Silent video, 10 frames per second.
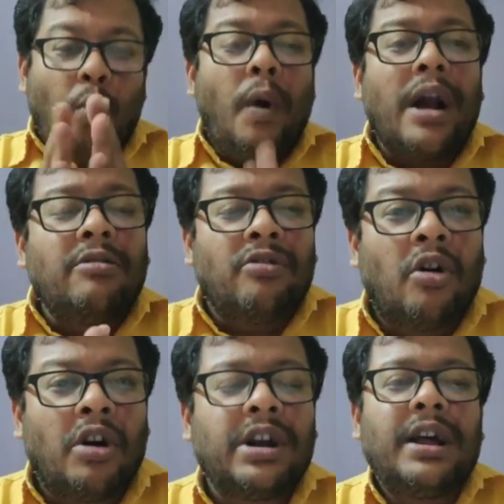one
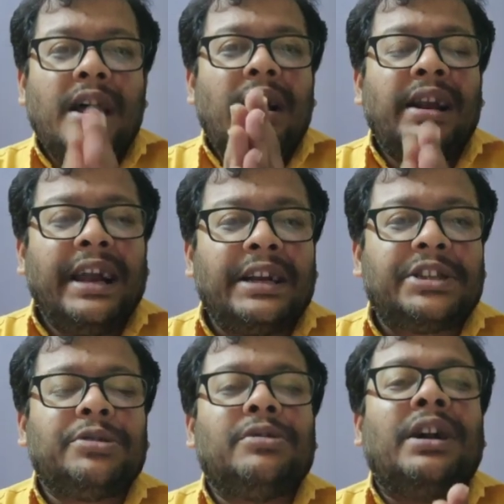road
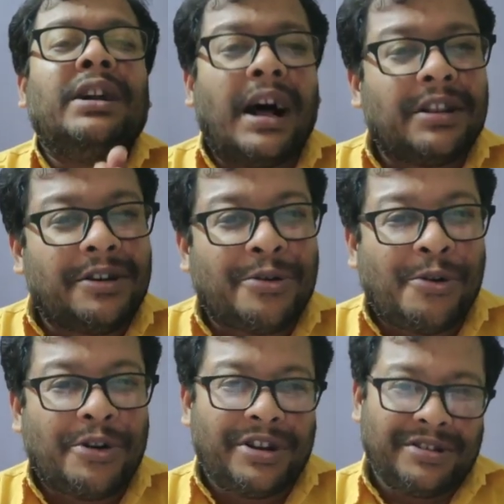leads to another
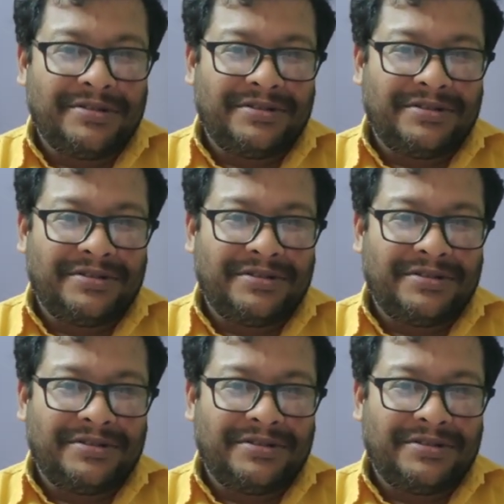road,